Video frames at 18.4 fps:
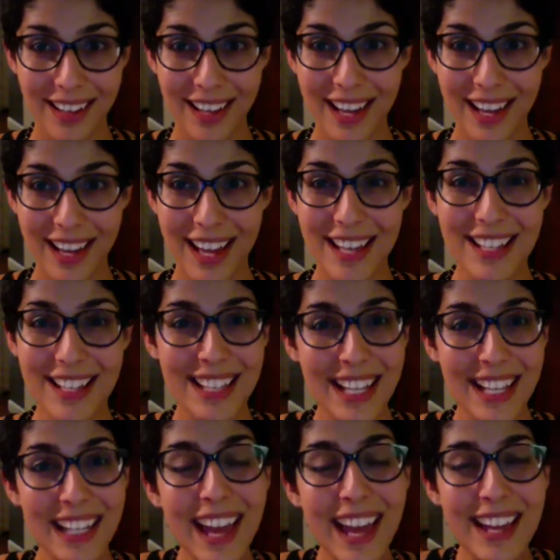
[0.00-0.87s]
And it's
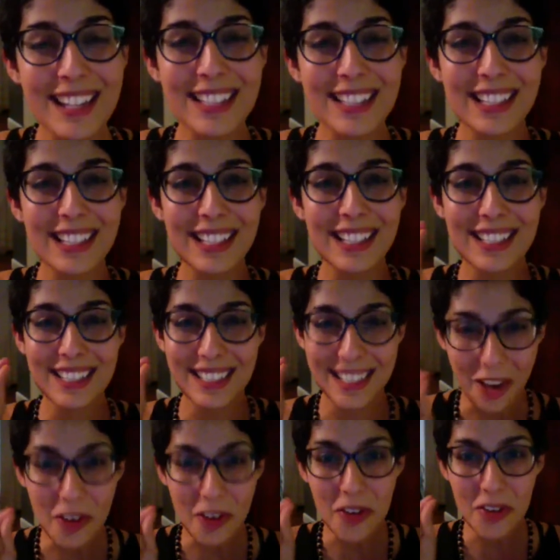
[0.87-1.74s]
again, it's these
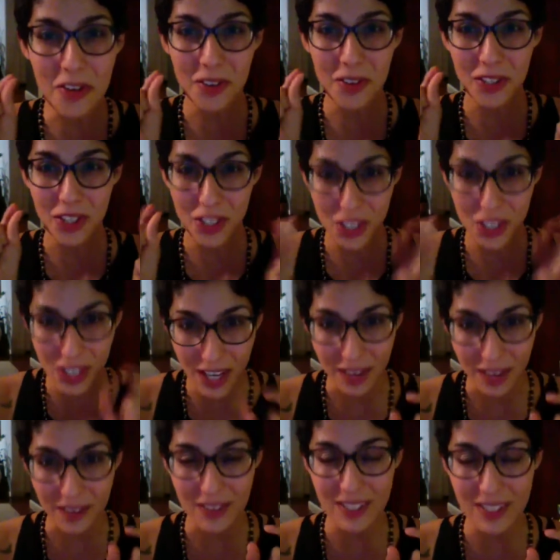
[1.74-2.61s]
subtle
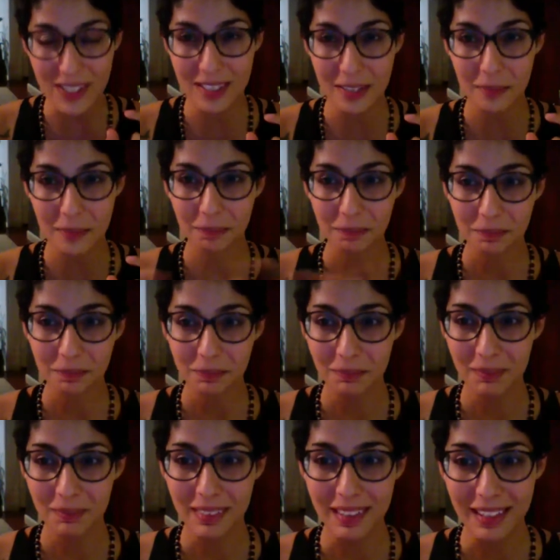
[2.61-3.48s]
shifts
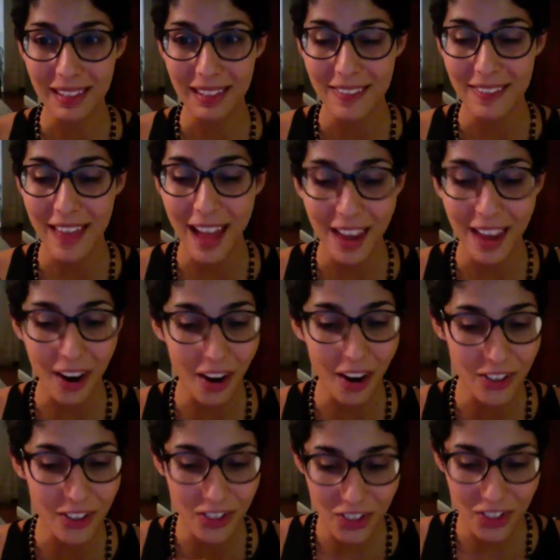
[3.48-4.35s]
that
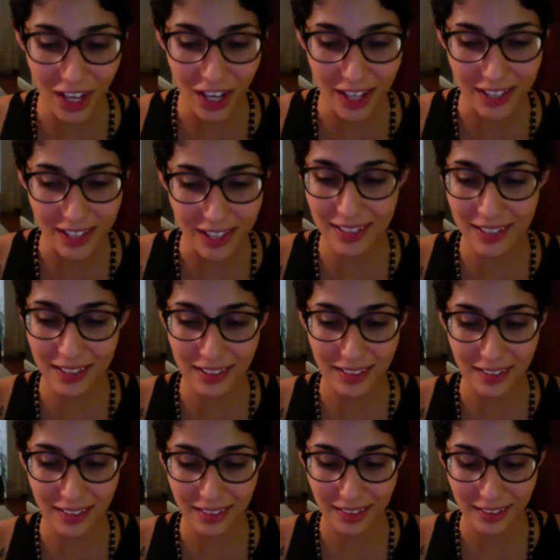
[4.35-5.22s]
are just
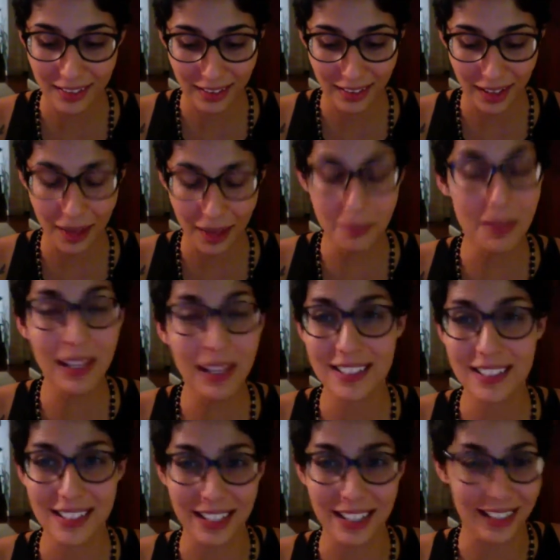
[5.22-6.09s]

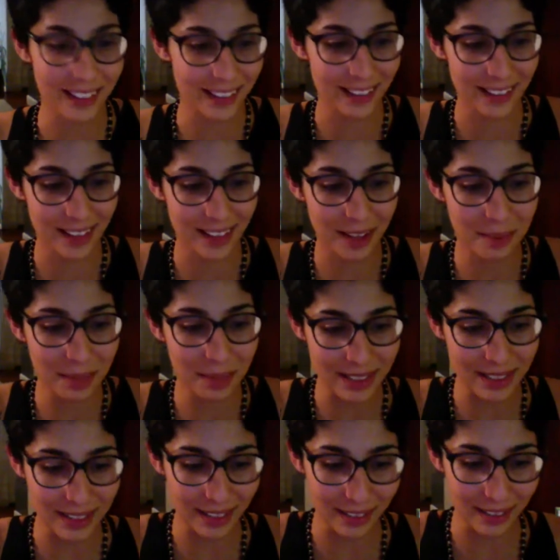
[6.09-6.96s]
amazing.
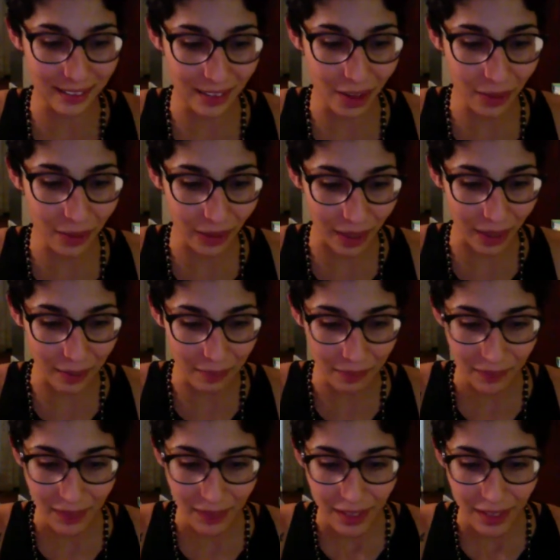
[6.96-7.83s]
Amazing. Okay.
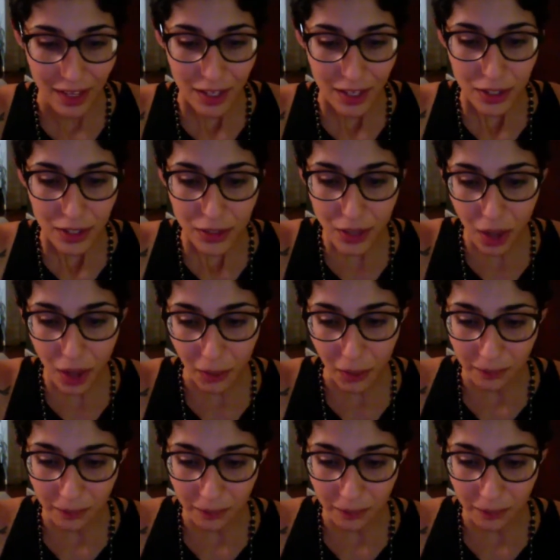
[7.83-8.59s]
So